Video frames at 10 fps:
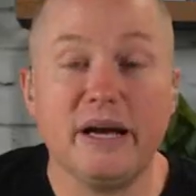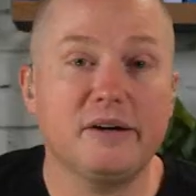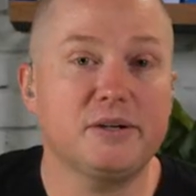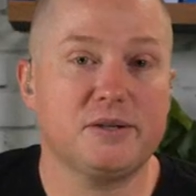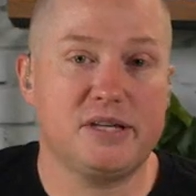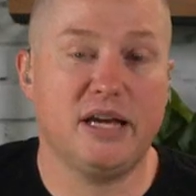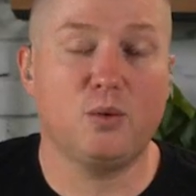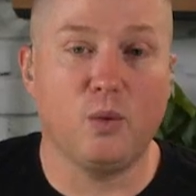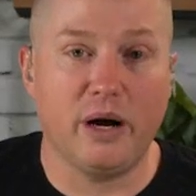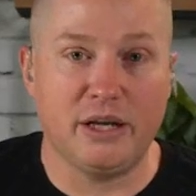I
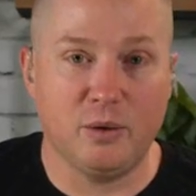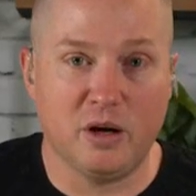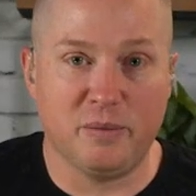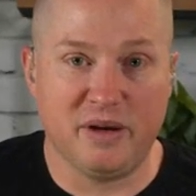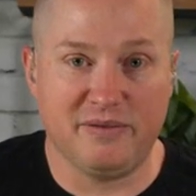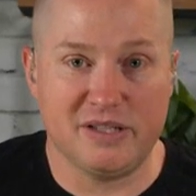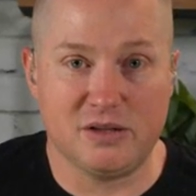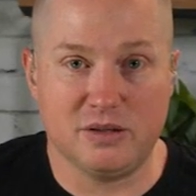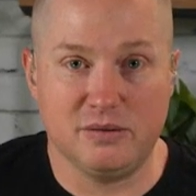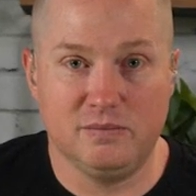understand why do you want to be a
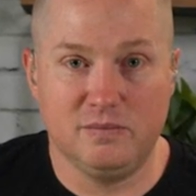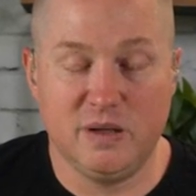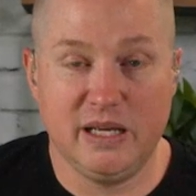physician?"